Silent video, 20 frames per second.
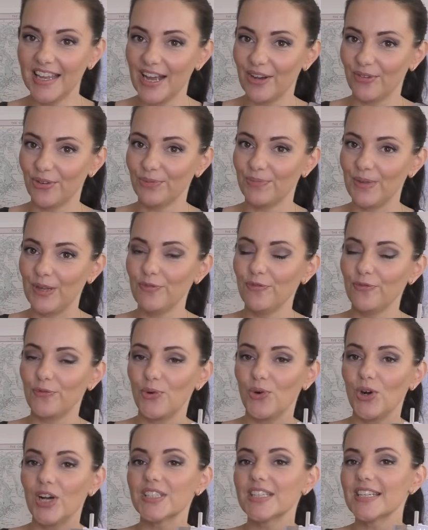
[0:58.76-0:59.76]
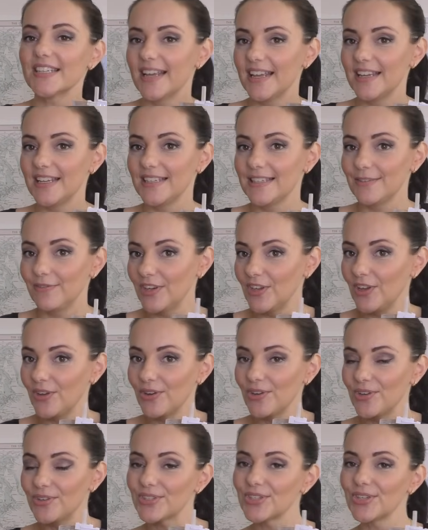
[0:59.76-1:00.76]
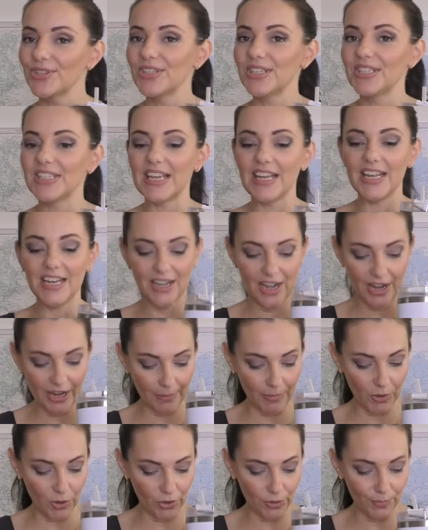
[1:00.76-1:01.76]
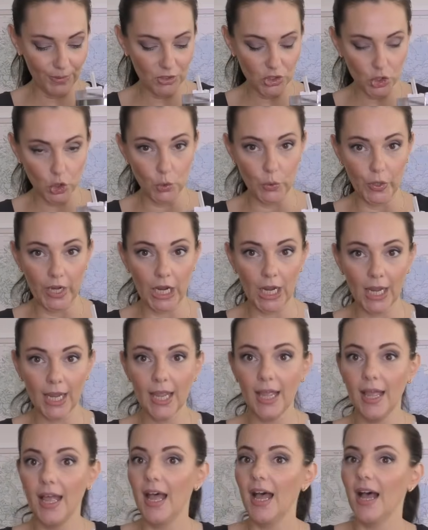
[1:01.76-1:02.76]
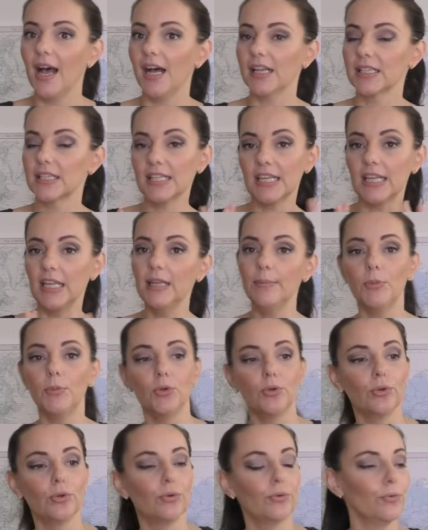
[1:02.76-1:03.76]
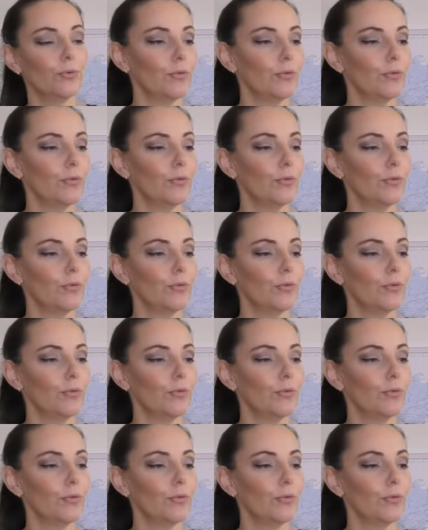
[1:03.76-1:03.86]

out with me for today's video. So today I am going to be doing a TEMU